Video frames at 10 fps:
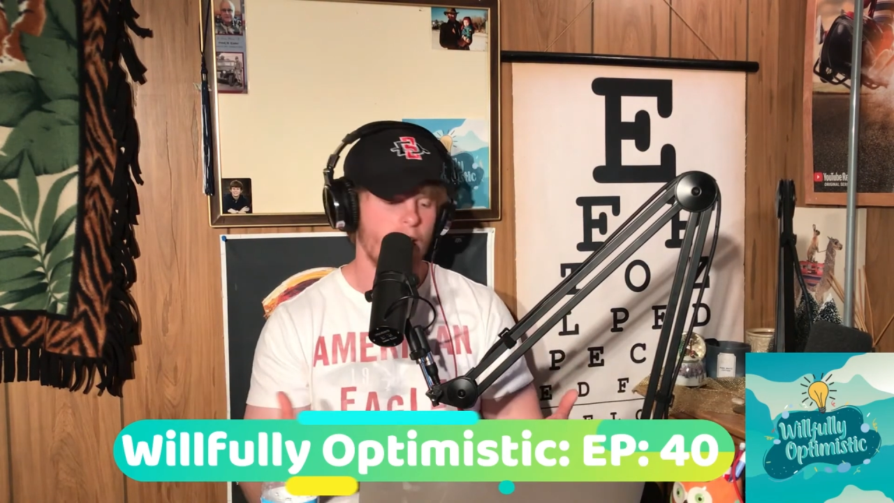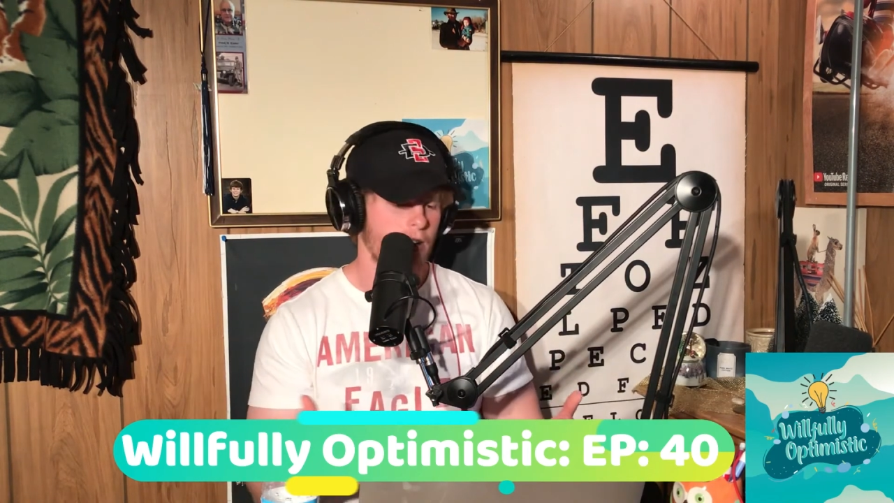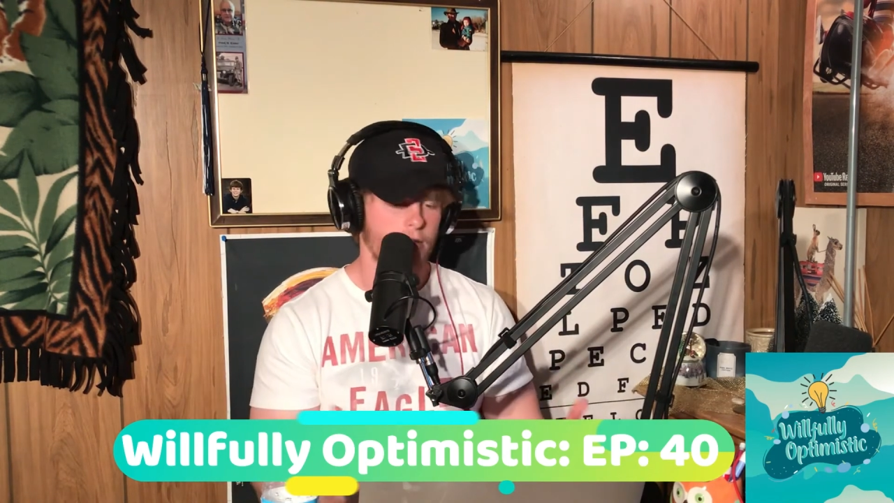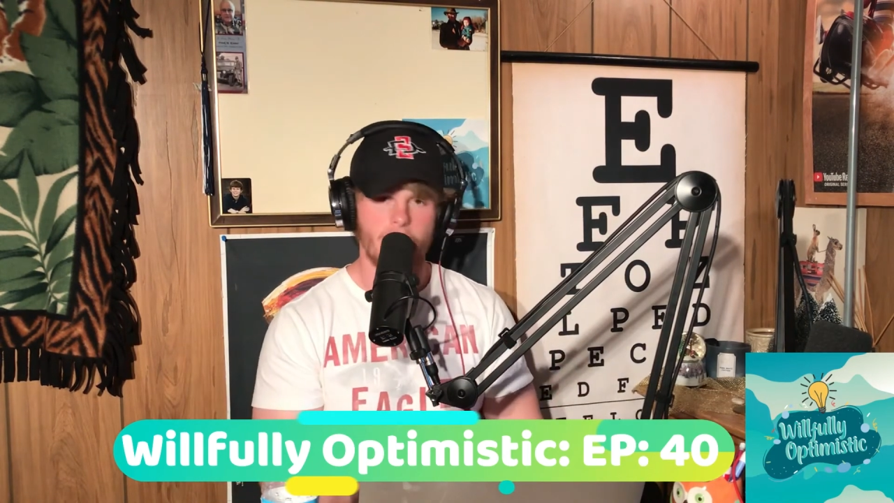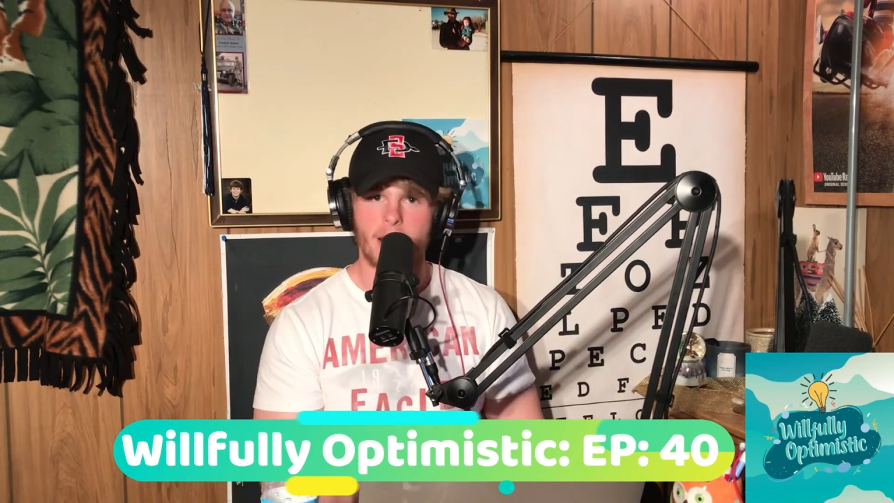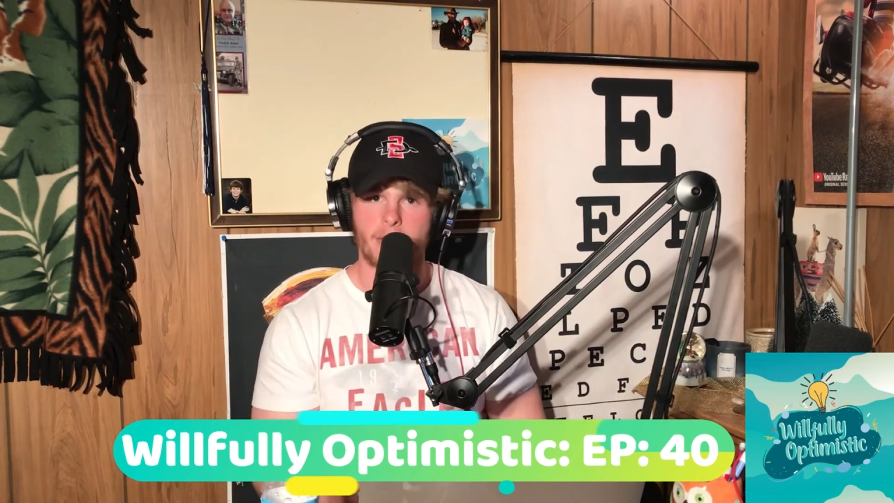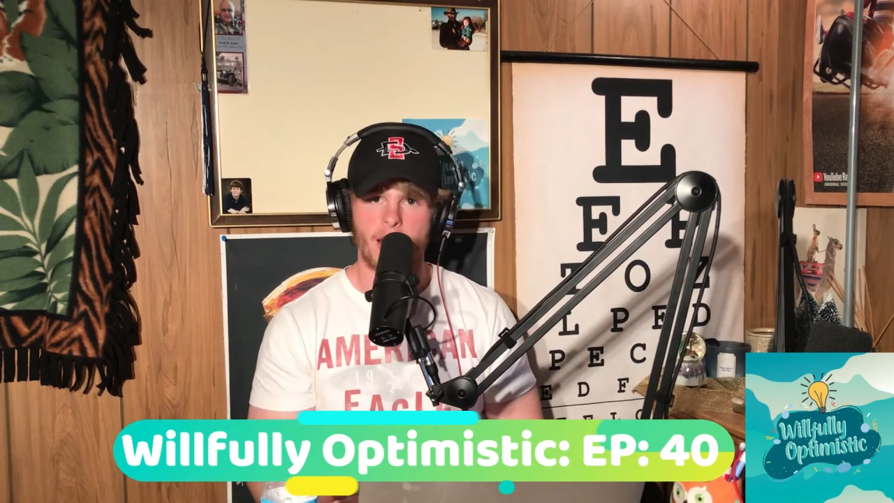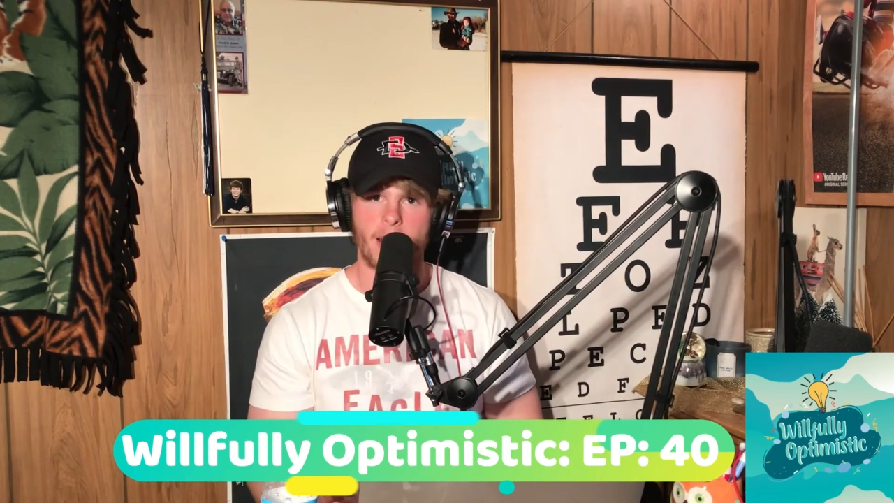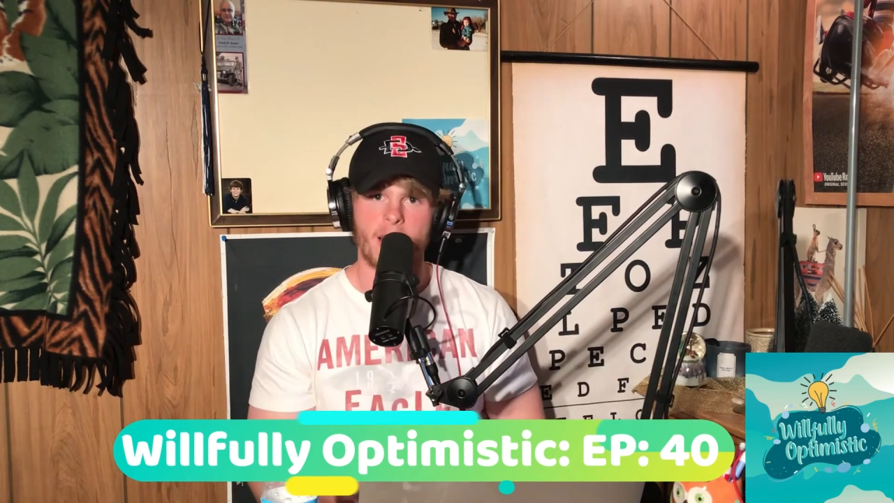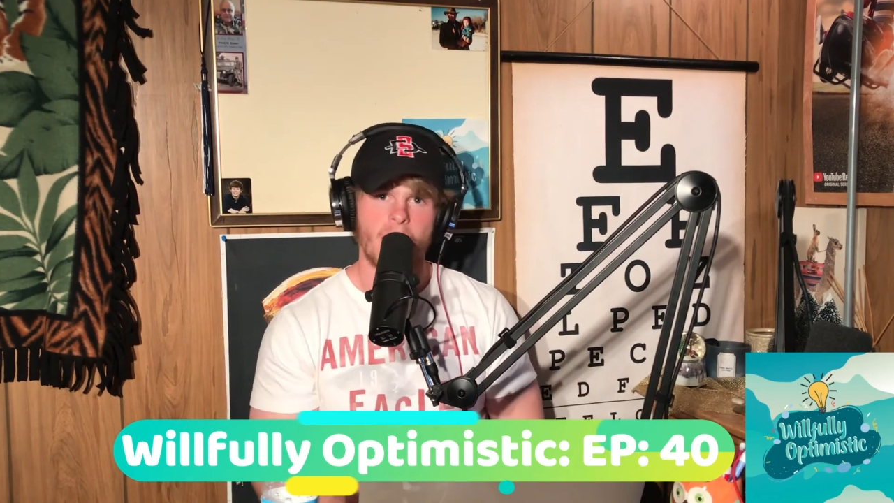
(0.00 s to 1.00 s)
Fire and
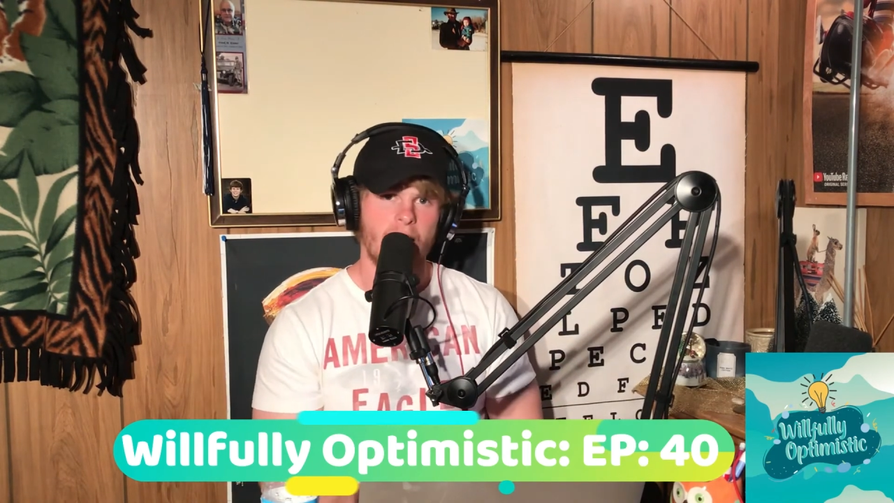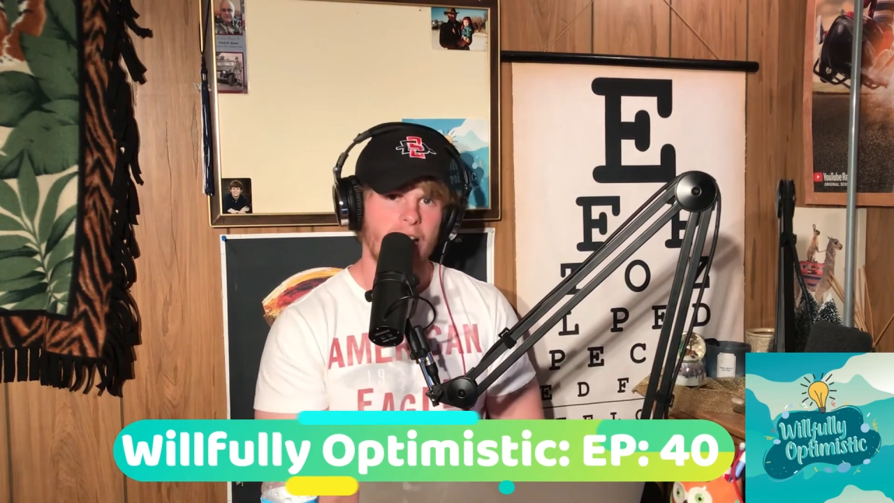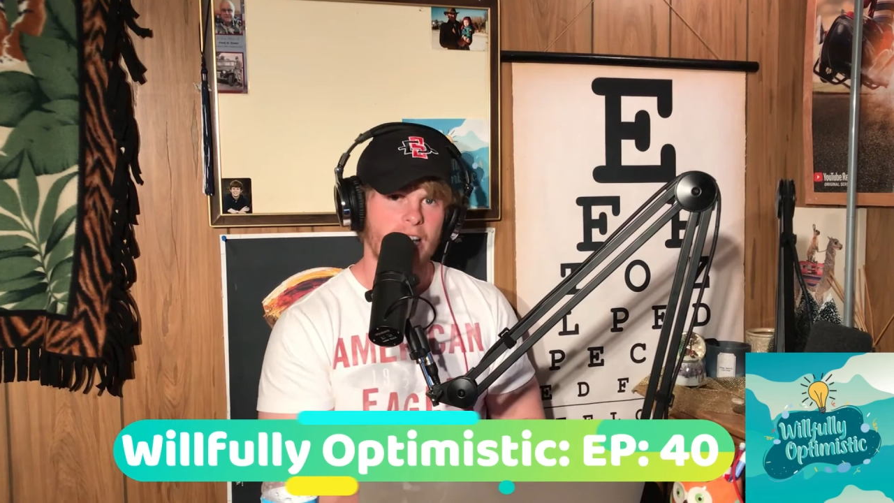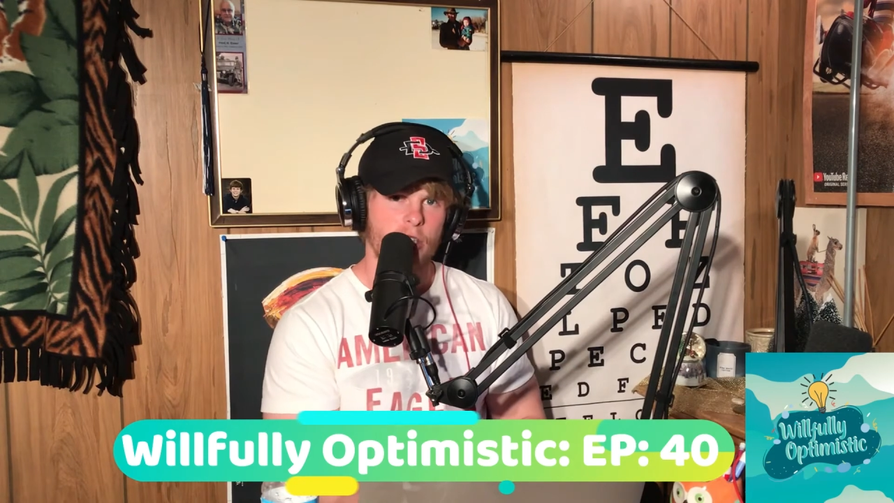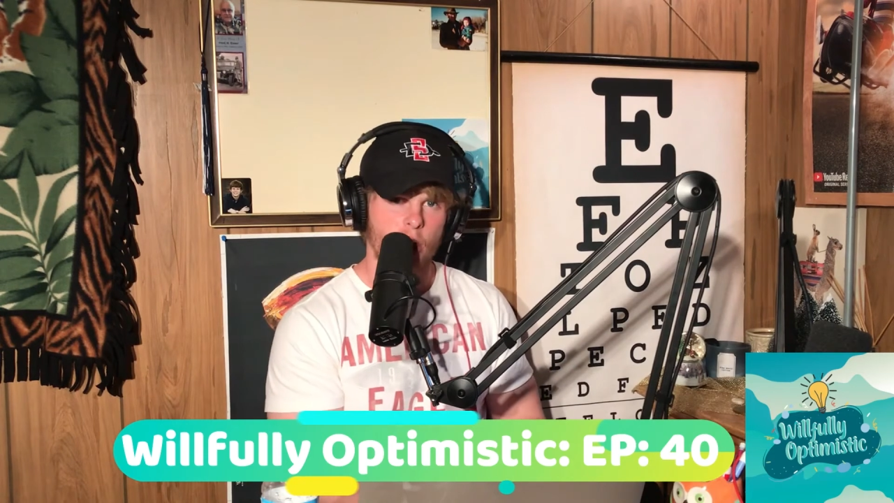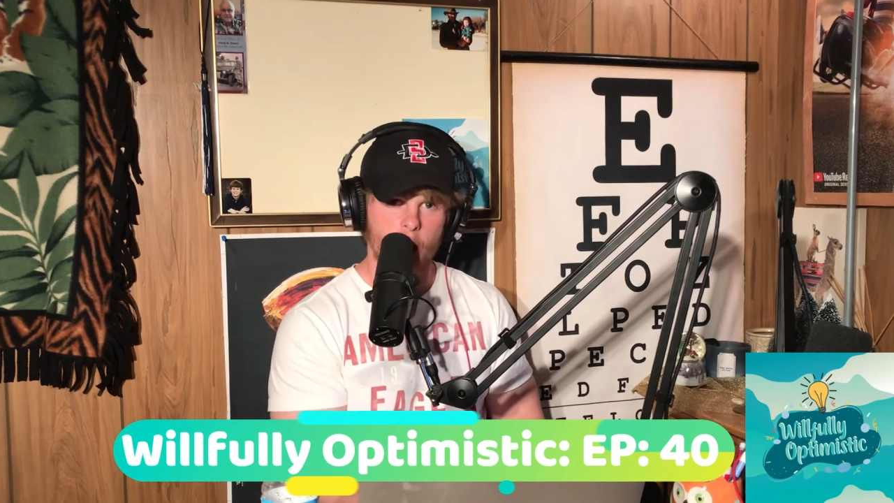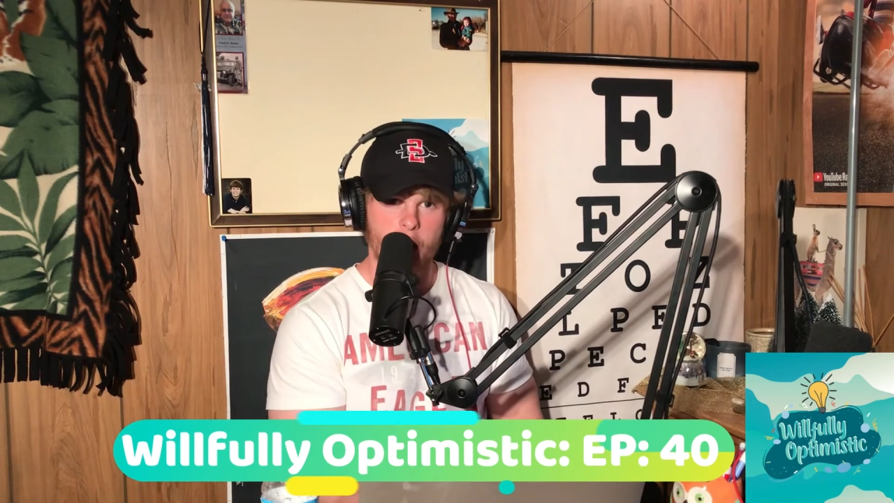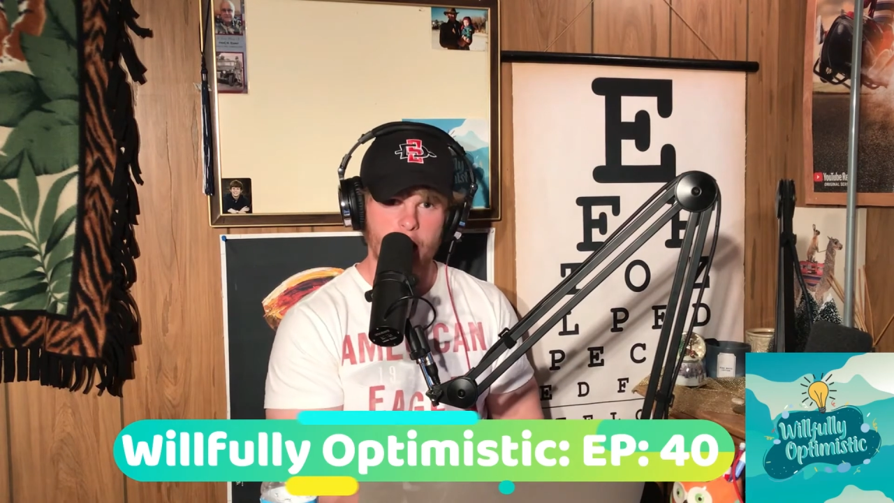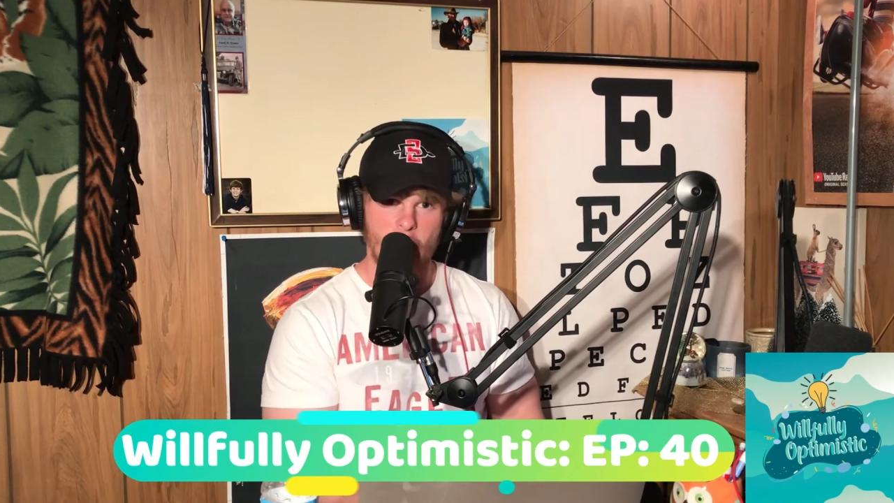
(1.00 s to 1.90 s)
fire. Darkness